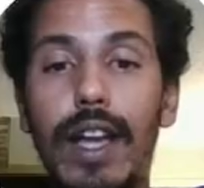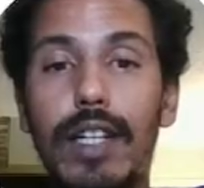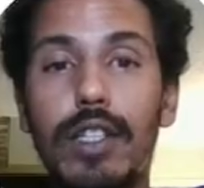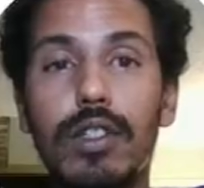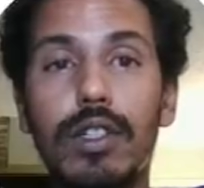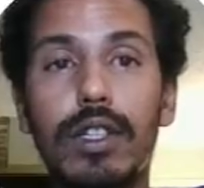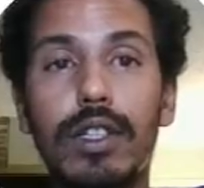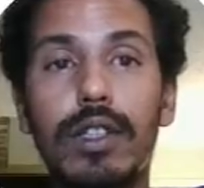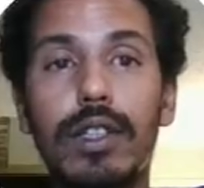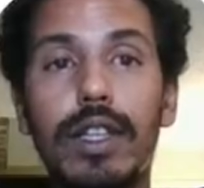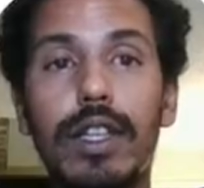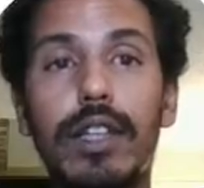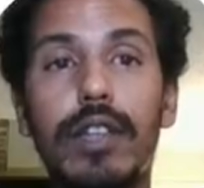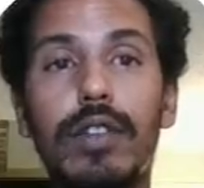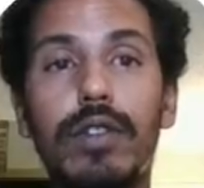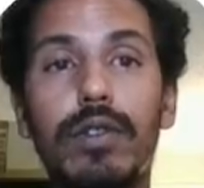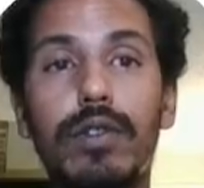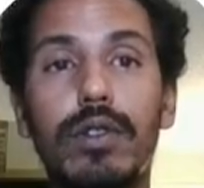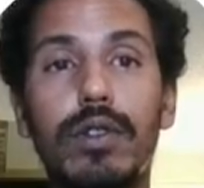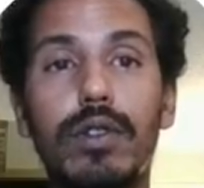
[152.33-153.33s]
actually
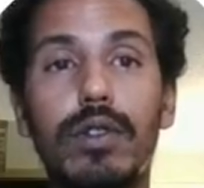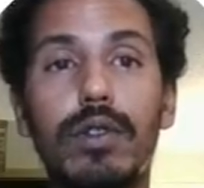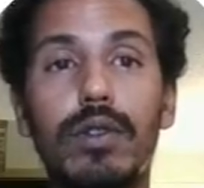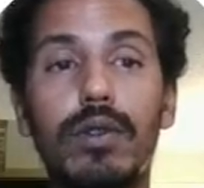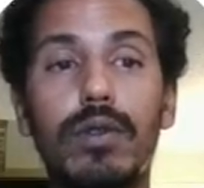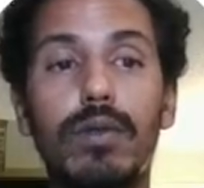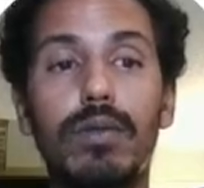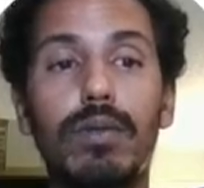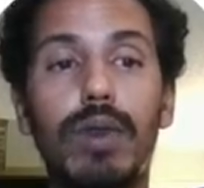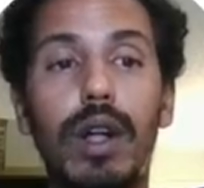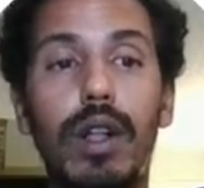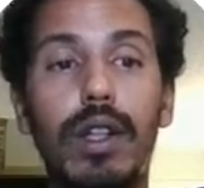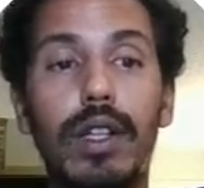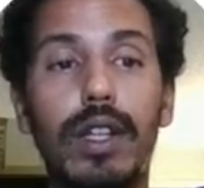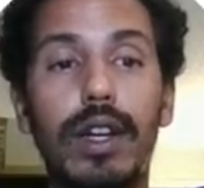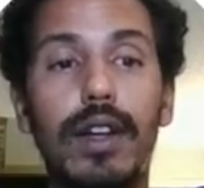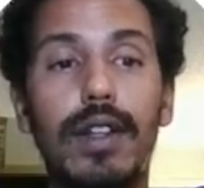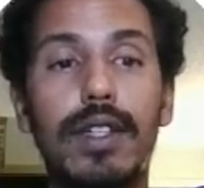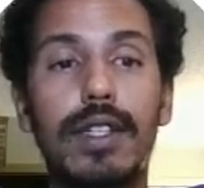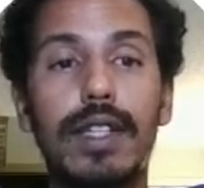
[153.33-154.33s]
link you to
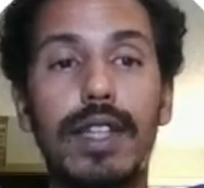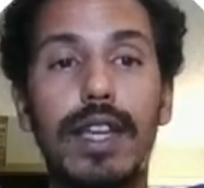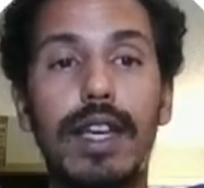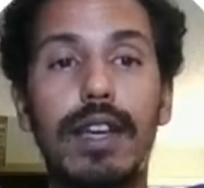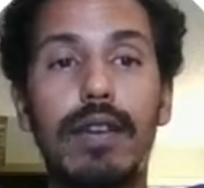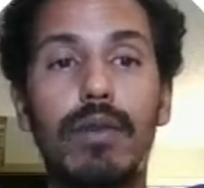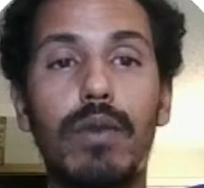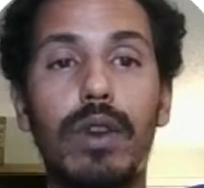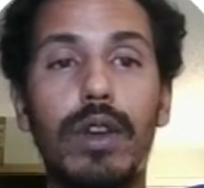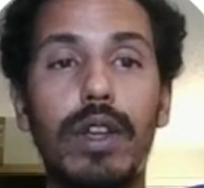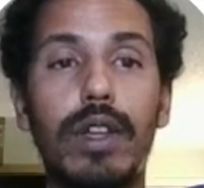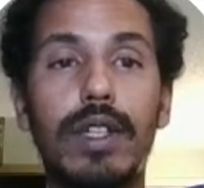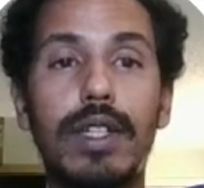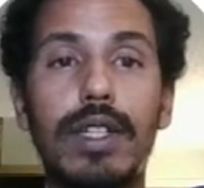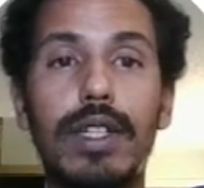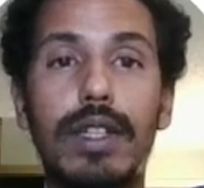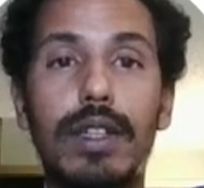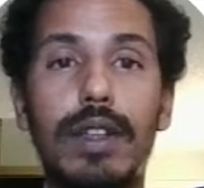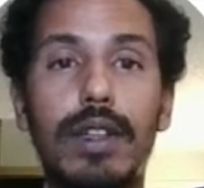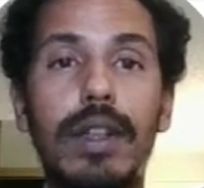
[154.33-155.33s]
Polygon Scan, where you can
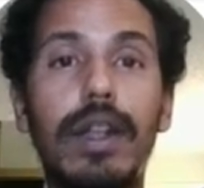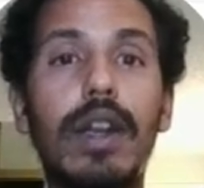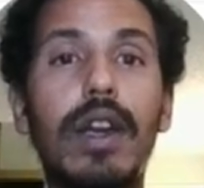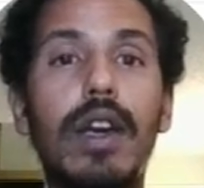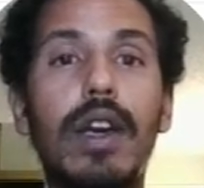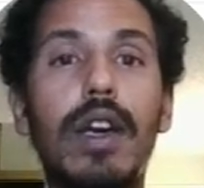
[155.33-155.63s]
see